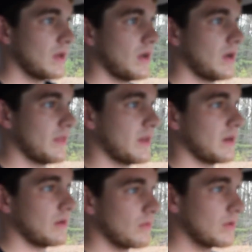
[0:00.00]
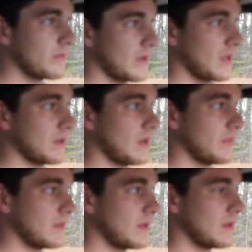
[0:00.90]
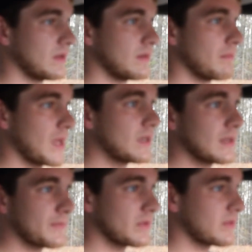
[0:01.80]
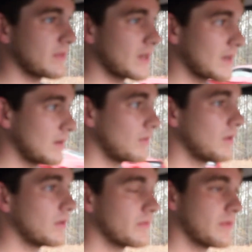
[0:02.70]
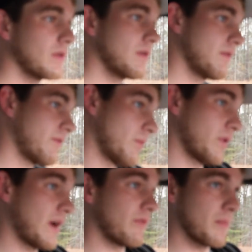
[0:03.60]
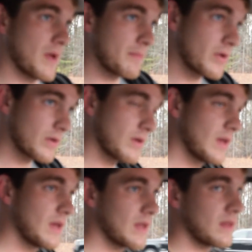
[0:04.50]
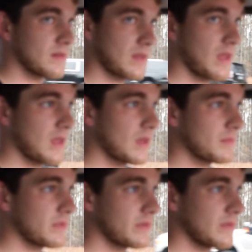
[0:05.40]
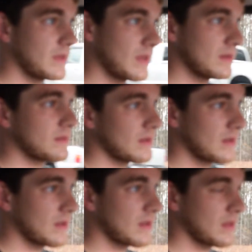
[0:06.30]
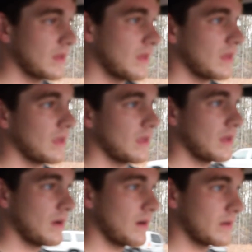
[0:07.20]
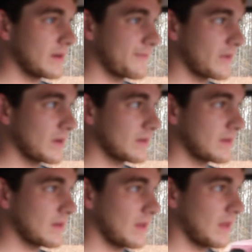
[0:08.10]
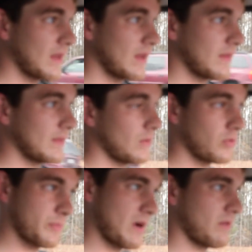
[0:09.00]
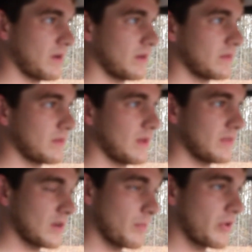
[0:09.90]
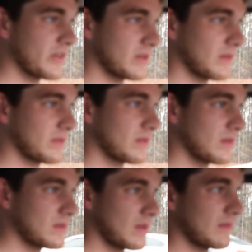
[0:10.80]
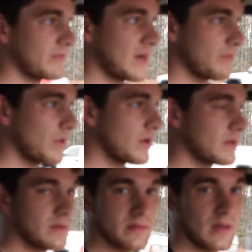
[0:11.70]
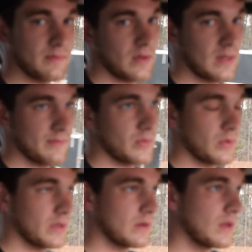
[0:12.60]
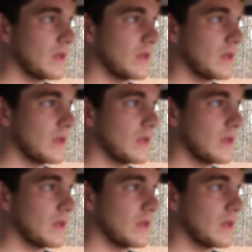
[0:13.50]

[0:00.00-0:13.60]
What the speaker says: that I know of. And the main difference that I know of, from what I remember, is the cams, the intake are different, and the horsepower ratings. And the compression, it's 10.5.1 instead of 11.1.